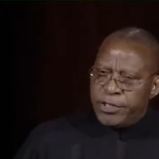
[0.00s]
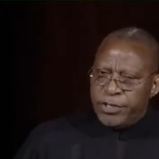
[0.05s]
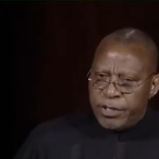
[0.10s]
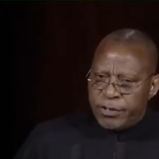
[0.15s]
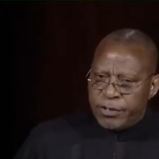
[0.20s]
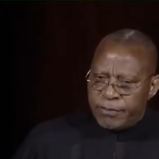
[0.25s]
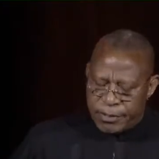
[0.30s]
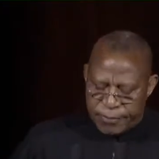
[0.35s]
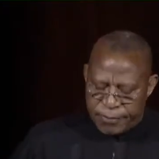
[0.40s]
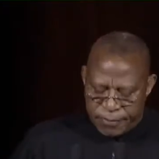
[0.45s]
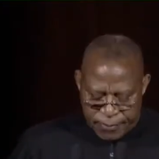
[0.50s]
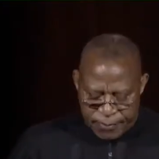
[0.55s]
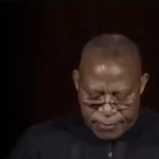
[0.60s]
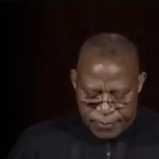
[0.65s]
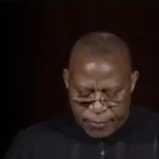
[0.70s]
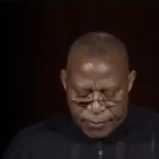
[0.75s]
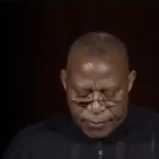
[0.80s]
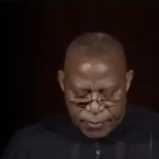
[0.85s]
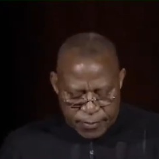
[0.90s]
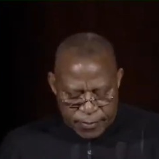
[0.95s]
and gentlemen,
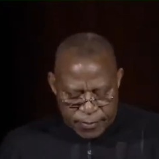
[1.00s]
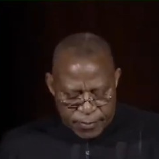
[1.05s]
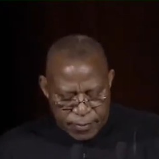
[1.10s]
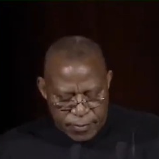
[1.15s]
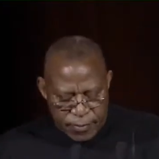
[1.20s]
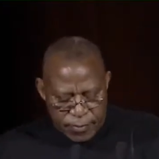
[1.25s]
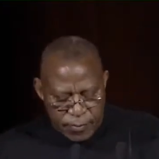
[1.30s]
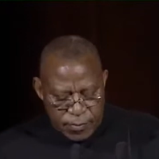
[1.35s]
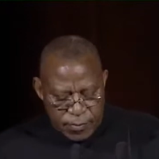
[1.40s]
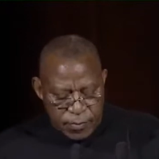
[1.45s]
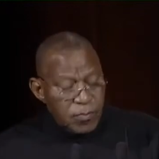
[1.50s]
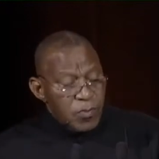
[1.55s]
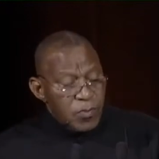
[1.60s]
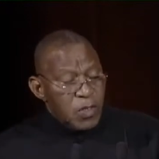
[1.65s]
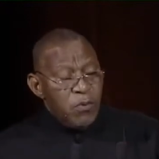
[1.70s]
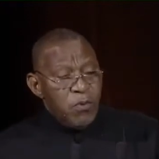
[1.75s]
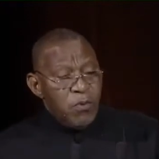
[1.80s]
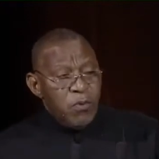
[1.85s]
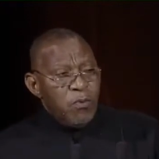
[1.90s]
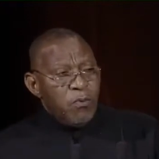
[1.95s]

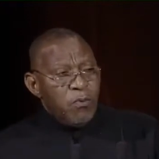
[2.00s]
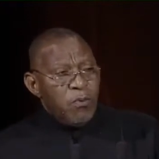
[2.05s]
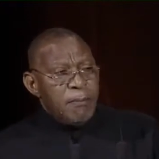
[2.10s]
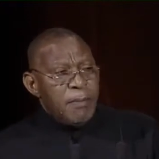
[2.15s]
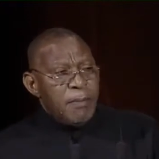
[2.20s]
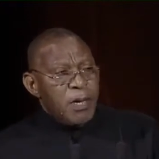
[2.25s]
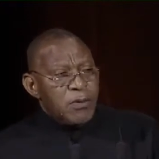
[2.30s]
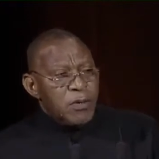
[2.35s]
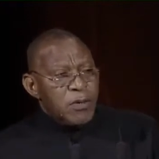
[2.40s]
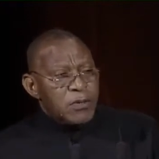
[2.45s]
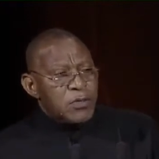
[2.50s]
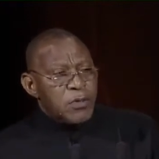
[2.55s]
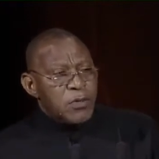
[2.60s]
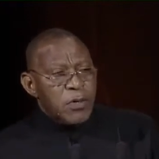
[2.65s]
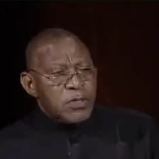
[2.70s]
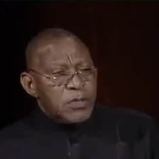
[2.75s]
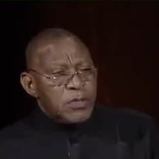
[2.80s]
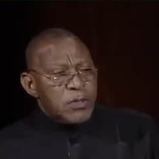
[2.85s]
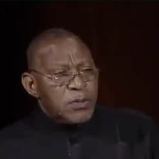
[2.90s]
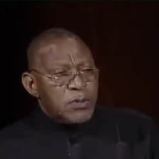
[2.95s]
we may not
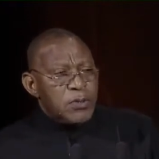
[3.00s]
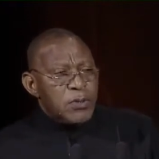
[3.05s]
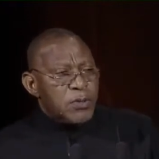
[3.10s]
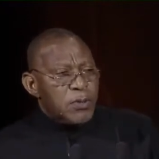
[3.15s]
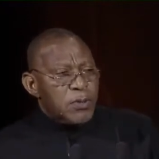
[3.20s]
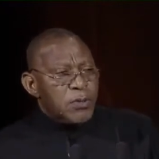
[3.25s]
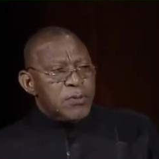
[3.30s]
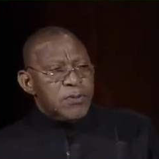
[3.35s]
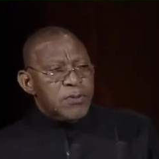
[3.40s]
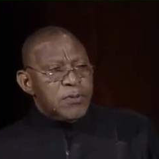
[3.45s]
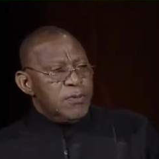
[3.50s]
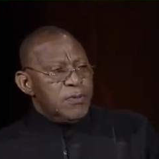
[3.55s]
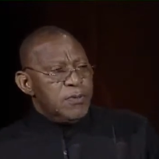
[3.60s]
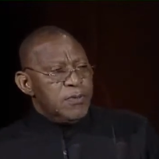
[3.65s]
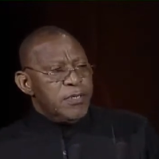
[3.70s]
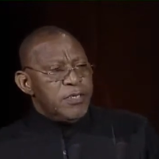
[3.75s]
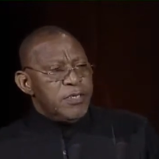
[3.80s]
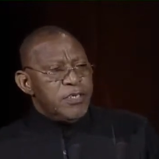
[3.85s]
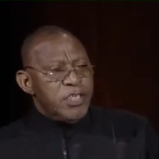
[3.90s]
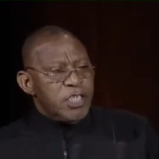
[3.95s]
continue to go
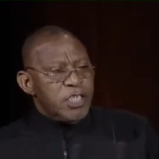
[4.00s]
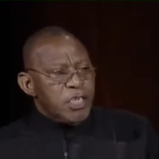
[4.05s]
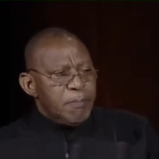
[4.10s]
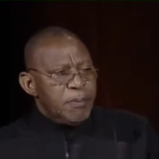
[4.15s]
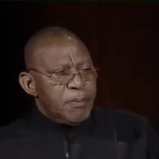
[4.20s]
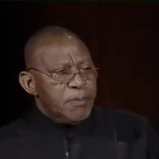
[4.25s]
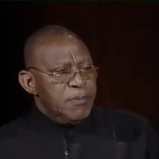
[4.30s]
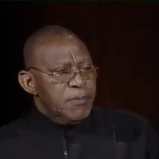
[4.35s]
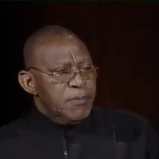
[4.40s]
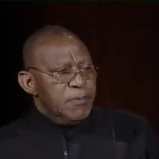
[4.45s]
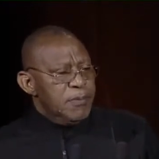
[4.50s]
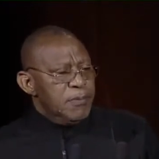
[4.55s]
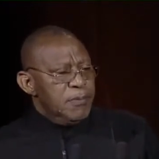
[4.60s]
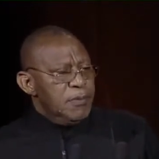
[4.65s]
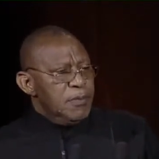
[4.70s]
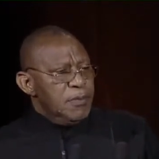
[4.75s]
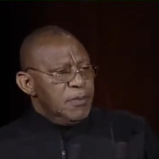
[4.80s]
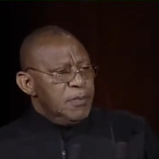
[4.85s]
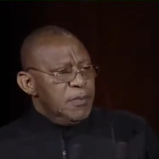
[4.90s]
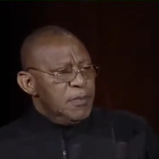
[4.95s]
deep
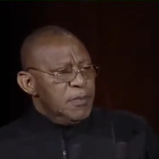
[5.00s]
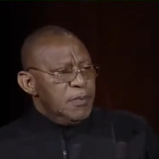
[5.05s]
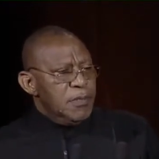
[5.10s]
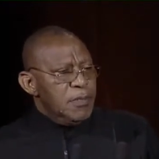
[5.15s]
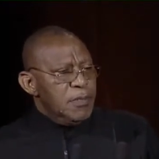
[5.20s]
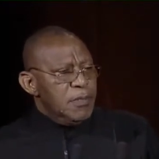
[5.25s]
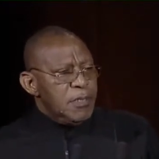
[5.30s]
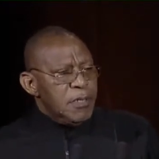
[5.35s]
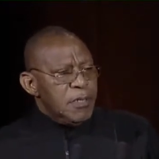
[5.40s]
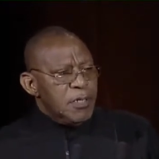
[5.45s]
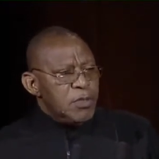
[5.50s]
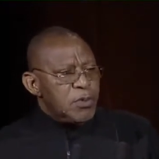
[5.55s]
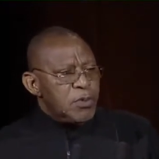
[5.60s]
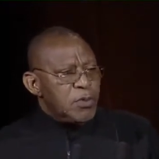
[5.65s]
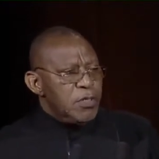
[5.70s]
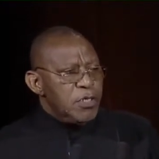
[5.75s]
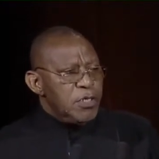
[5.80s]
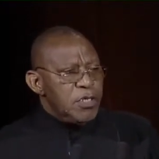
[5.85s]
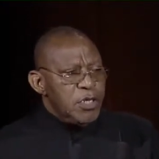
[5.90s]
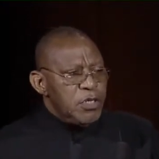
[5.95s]

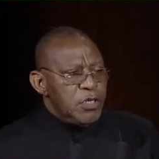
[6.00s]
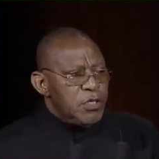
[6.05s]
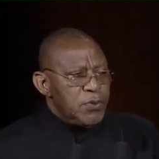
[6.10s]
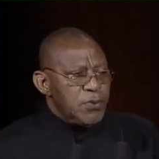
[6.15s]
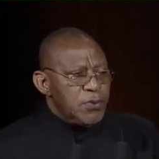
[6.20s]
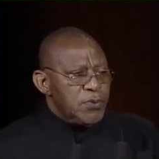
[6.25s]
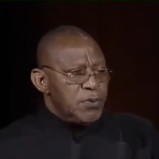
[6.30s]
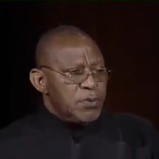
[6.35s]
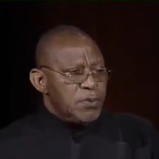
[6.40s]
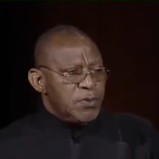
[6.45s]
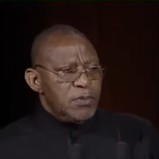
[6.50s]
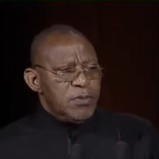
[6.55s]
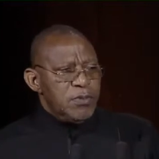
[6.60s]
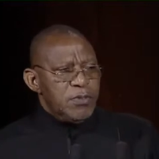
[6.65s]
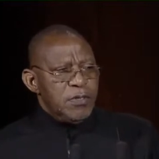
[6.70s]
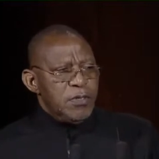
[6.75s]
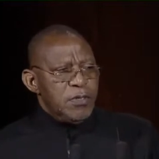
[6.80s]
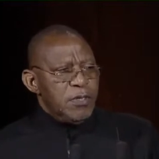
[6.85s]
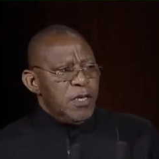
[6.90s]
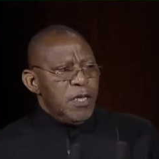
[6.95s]
into issues
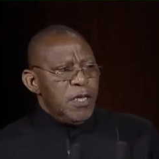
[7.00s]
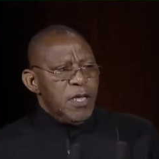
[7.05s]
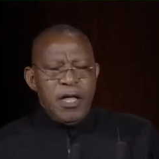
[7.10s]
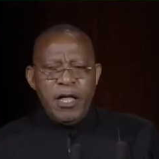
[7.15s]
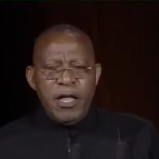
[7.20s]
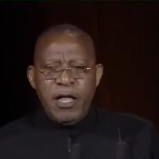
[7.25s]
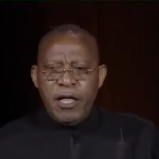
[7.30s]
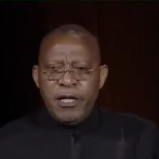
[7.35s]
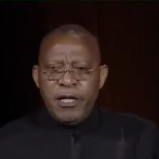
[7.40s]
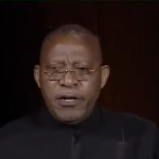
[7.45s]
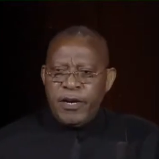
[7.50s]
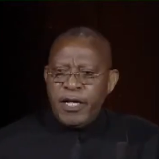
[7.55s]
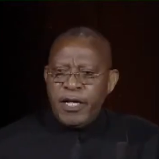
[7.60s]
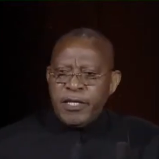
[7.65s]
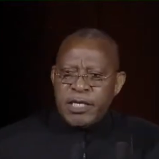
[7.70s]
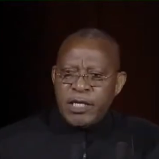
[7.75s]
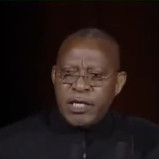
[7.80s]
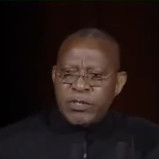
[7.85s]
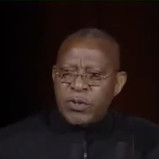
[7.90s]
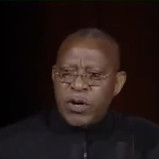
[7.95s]

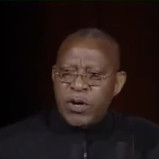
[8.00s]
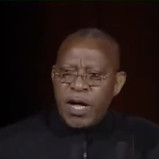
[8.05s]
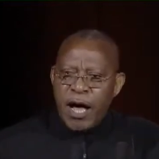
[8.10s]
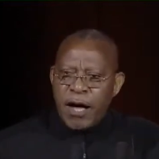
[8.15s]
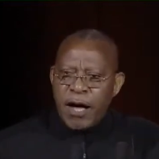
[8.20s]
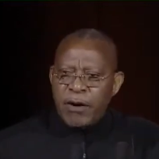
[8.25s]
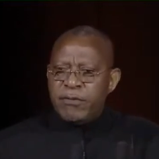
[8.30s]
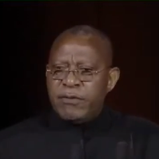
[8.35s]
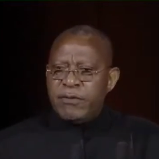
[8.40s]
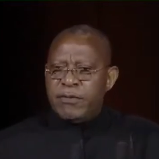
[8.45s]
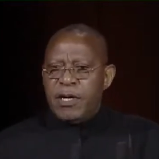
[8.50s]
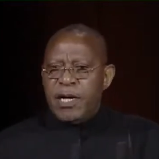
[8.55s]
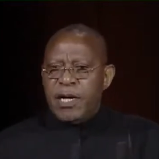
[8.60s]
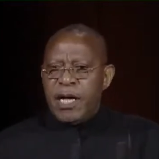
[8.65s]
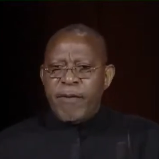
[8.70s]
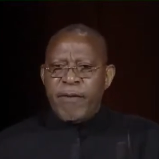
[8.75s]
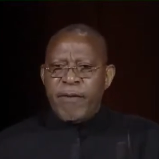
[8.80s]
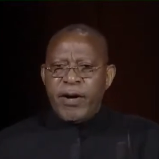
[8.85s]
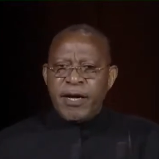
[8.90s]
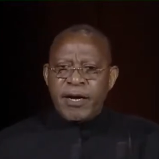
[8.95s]
related to how
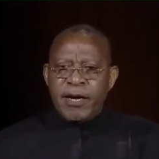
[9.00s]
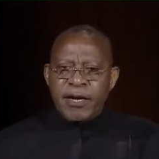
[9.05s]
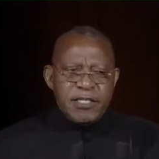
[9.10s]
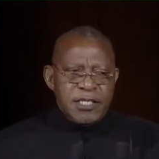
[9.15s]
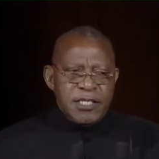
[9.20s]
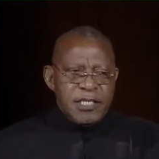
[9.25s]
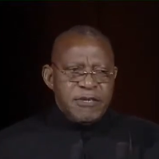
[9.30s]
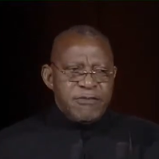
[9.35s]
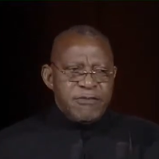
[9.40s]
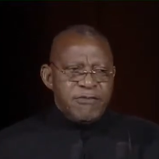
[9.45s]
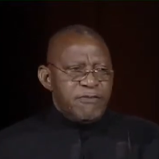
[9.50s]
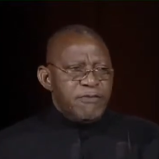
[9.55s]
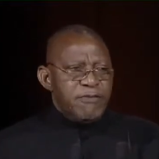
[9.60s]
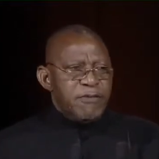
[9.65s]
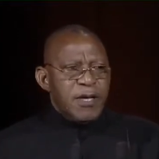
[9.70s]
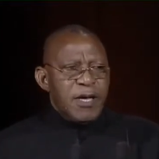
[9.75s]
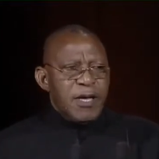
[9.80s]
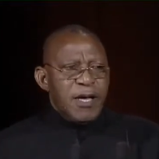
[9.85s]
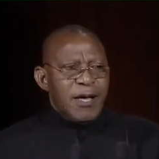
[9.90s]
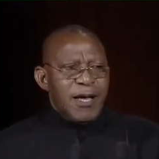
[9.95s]
our narrative
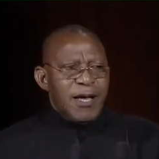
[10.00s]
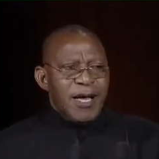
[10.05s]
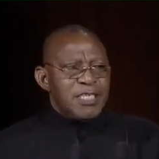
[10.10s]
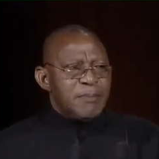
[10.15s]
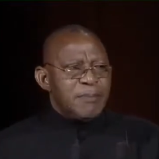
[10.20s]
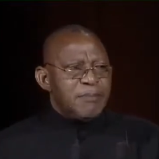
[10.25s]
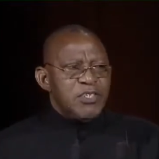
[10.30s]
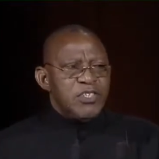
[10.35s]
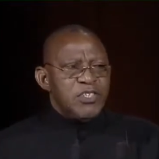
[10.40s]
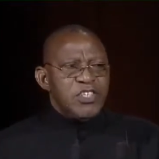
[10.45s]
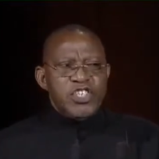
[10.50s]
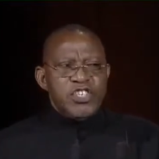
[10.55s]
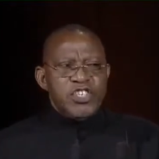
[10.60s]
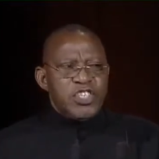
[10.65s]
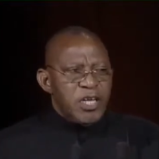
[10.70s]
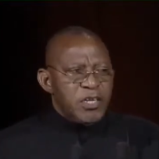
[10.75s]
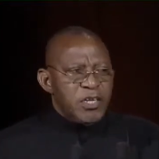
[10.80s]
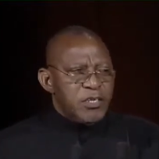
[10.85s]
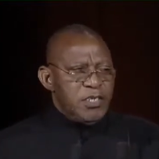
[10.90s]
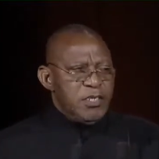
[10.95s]
has been
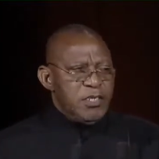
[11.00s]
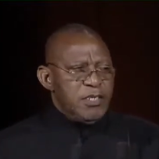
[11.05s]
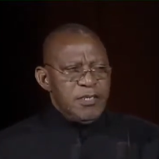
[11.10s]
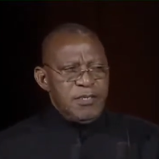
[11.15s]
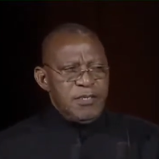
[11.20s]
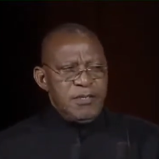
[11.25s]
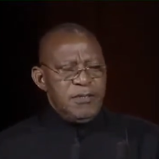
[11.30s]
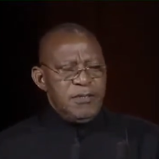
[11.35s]
changed,